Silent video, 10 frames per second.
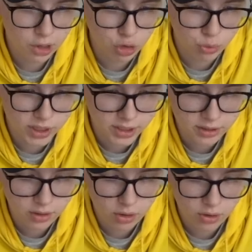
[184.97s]

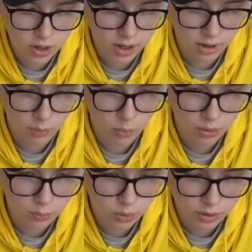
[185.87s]
green
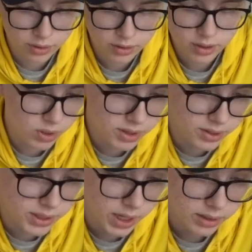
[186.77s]
1/1 with
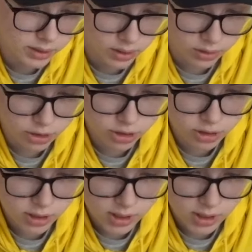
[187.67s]
Death Touch.